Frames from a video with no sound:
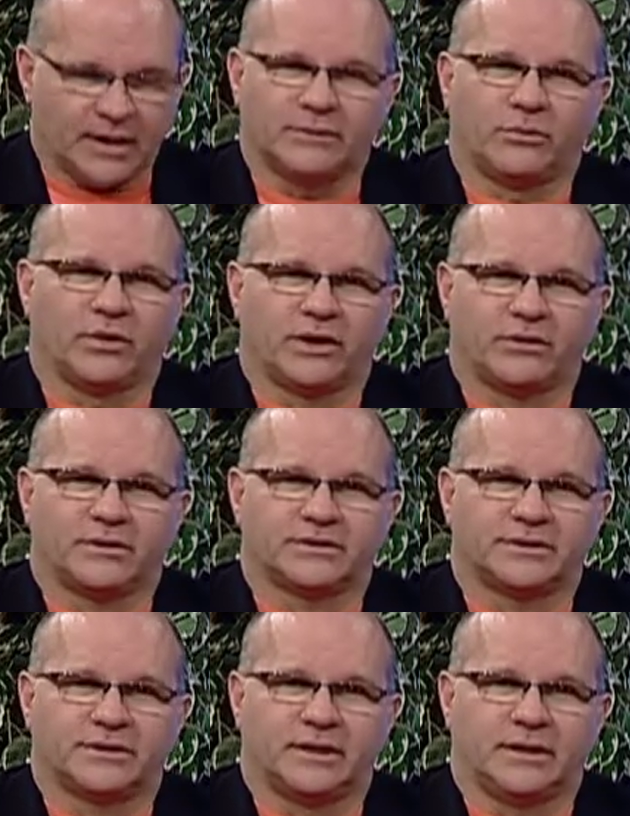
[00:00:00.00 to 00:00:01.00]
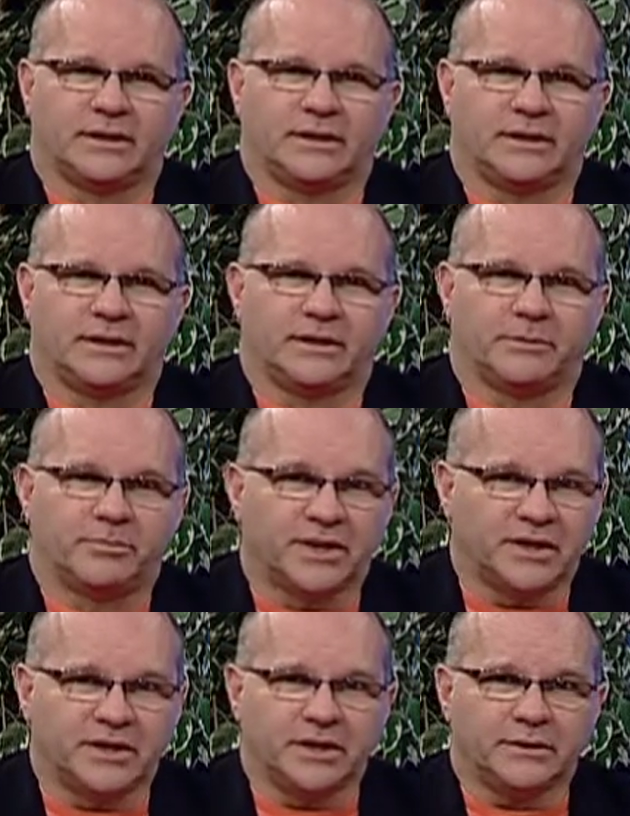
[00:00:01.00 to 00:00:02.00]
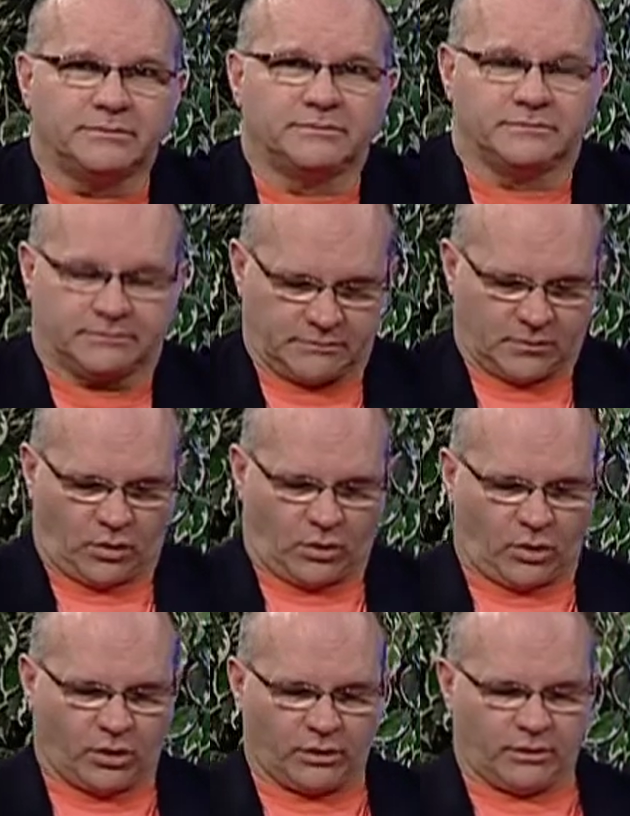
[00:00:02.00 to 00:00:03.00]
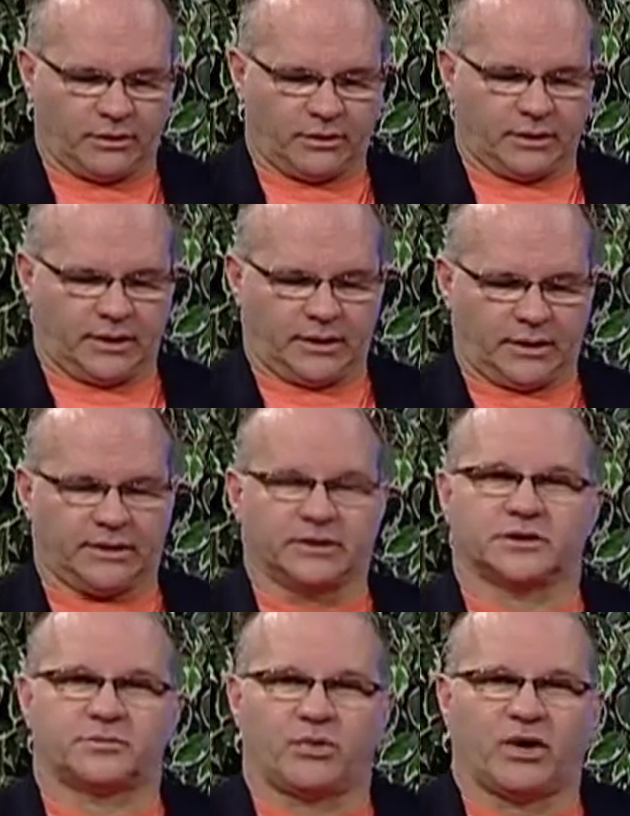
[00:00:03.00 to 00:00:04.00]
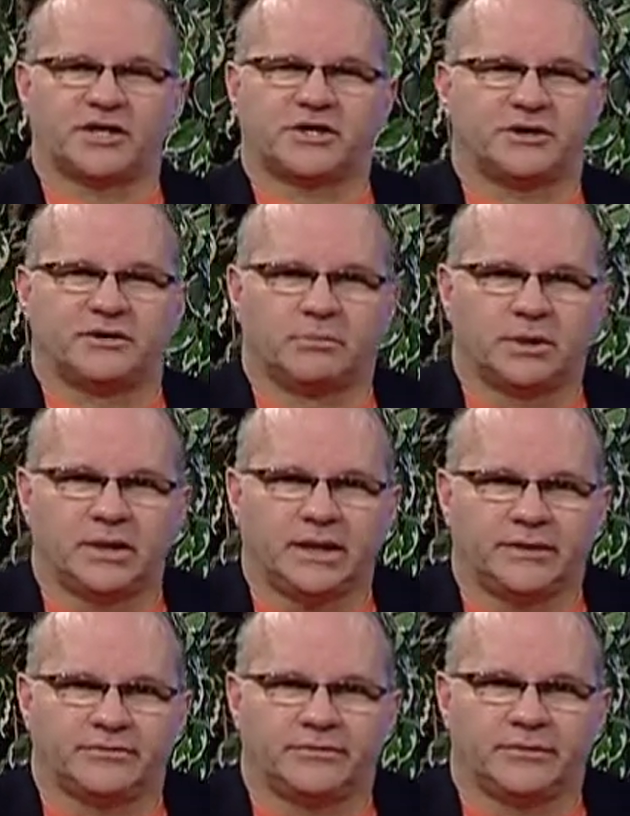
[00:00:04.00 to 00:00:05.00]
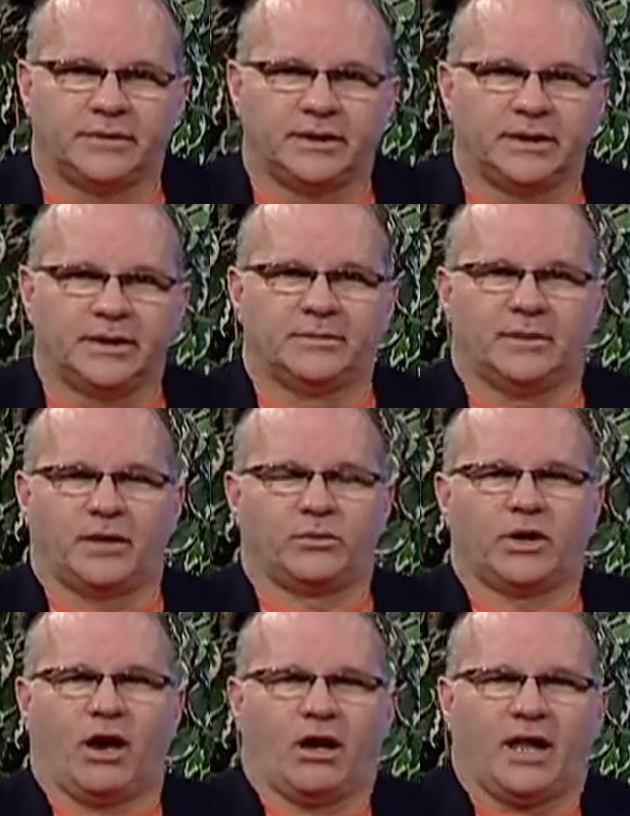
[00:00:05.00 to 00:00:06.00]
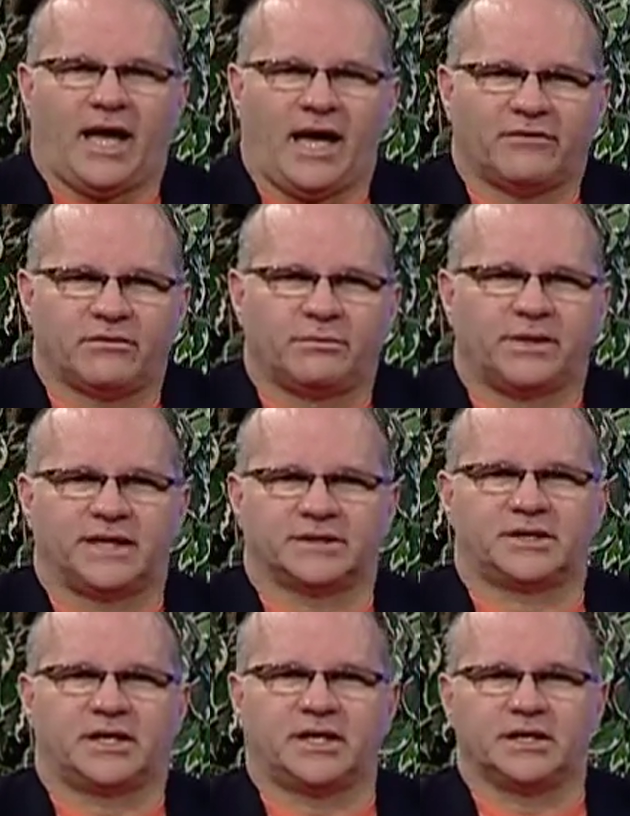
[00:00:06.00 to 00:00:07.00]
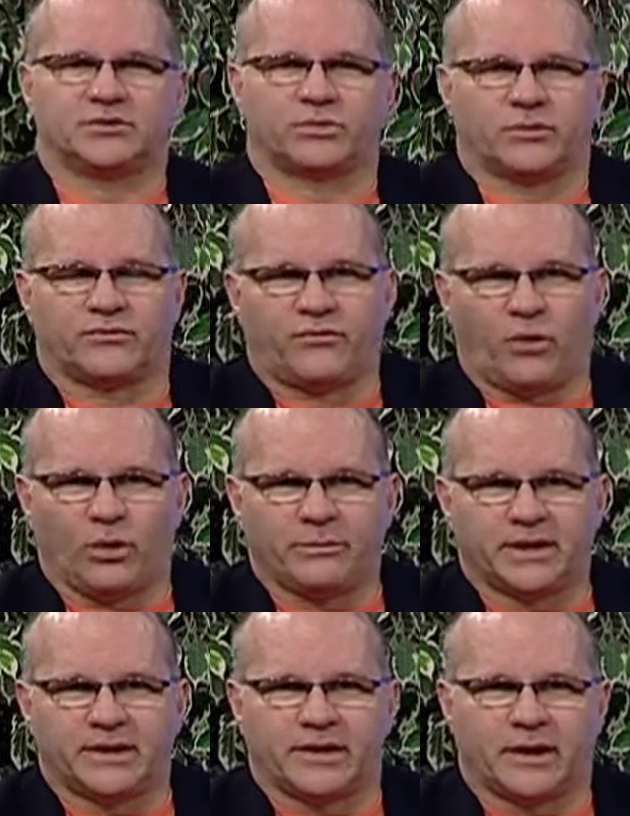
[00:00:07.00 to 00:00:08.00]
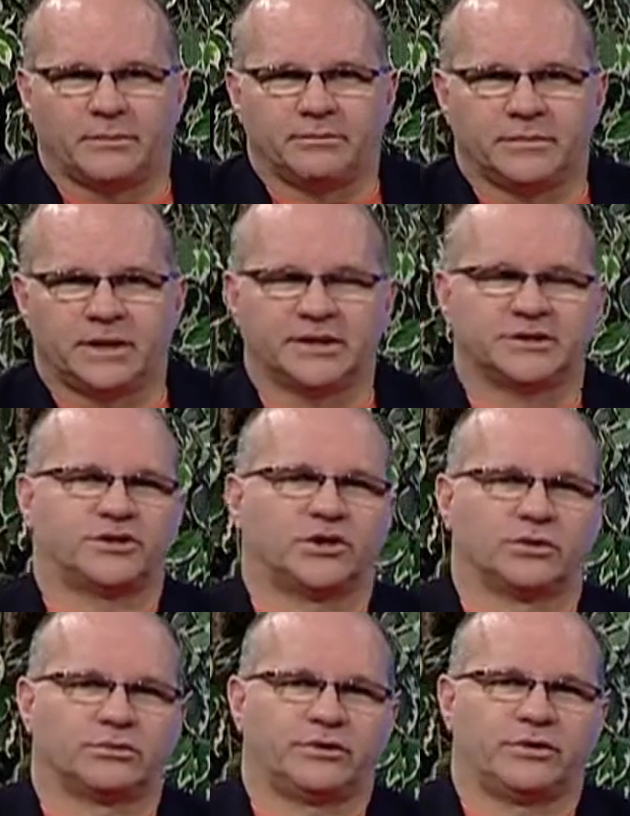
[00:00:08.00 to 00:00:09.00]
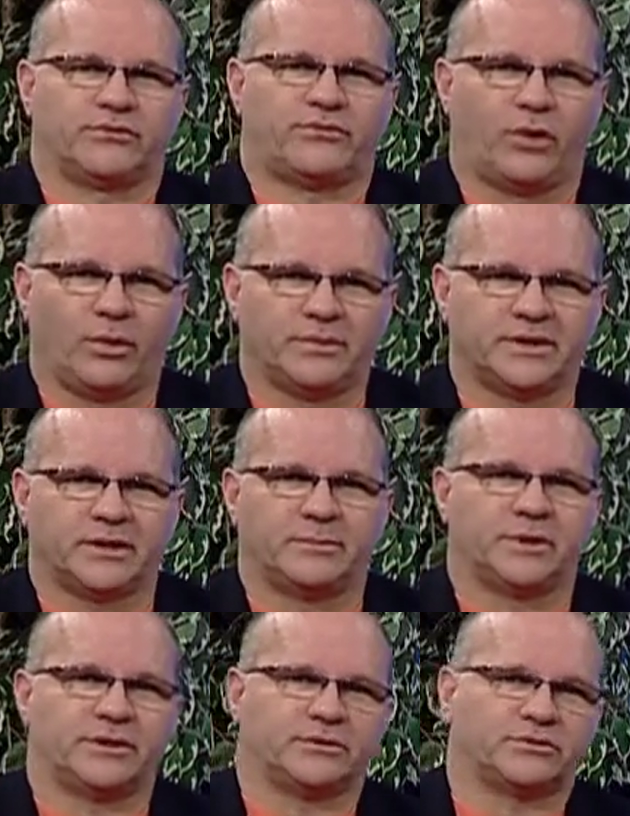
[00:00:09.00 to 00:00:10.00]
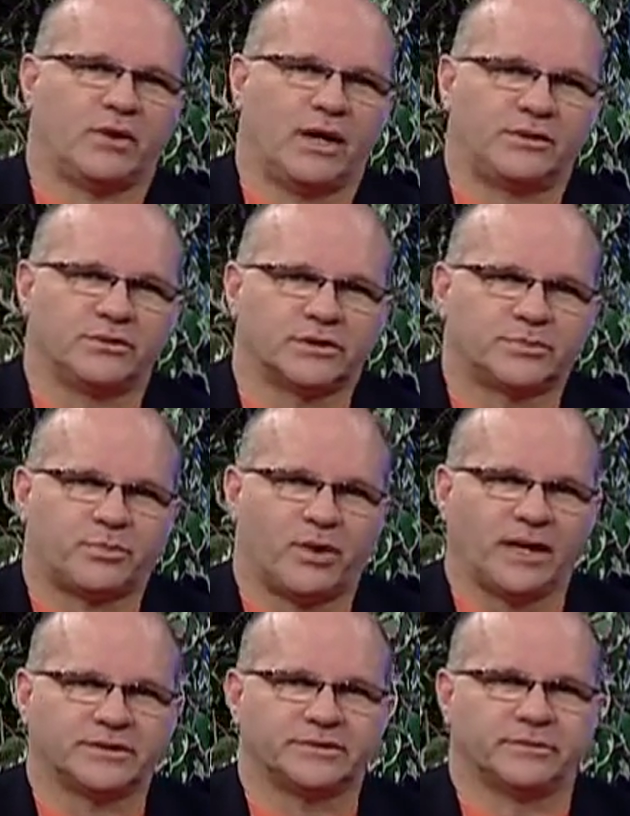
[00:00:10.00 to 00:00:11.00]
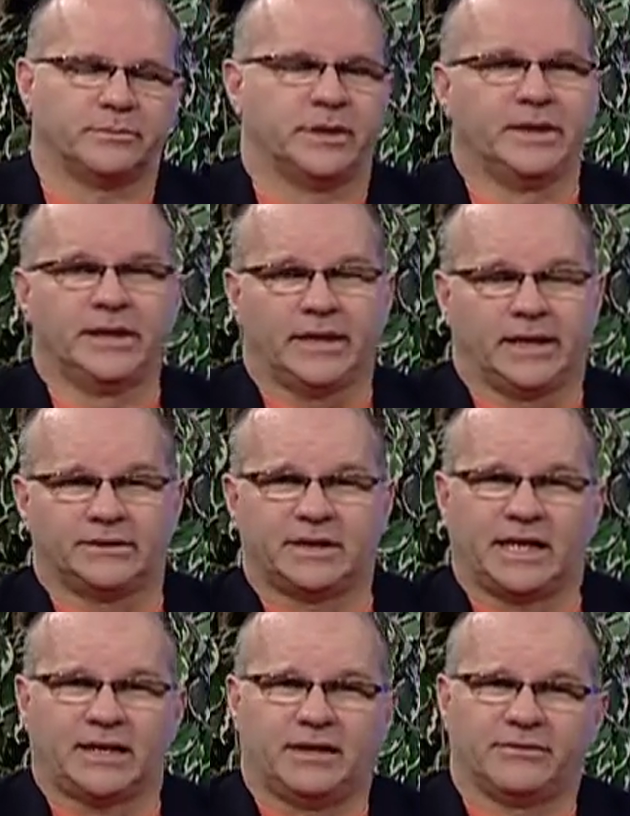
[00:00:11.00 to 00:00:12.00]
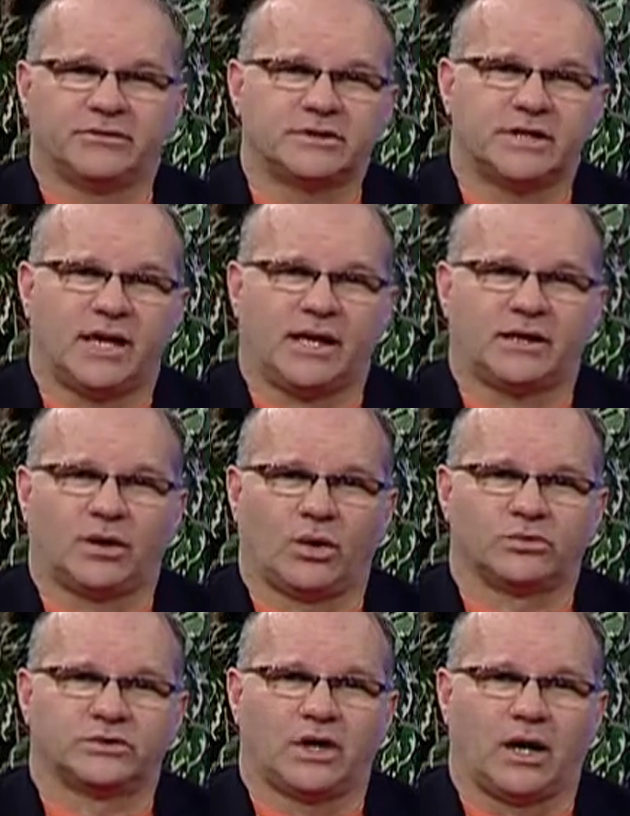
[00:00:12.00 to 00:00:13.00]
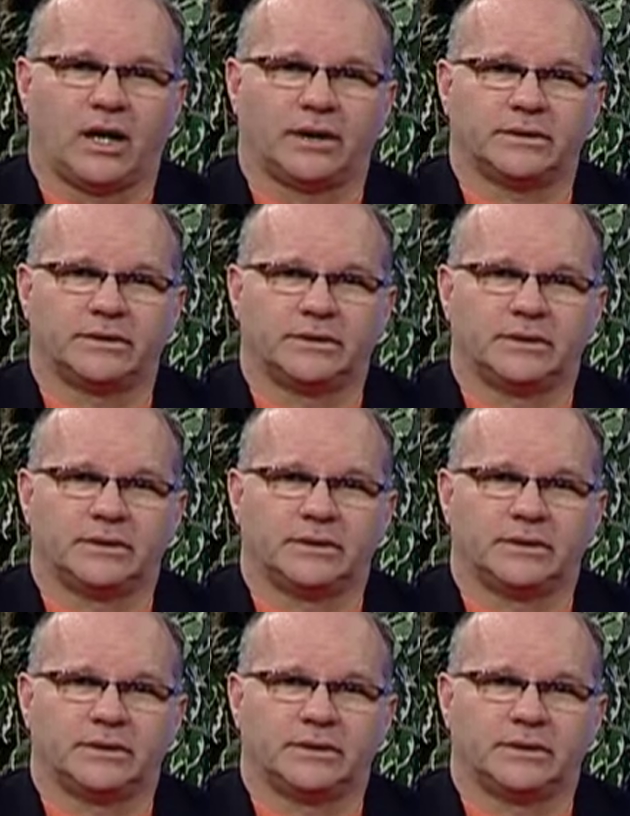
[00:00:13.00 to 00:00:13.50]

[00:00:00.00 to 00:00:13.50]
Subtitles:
whether it's an opinion or an expression of belief. And we all have them, and as kids, we're forming them. And as children, they're forming them, and they're trying to express them. And that give and take goes on.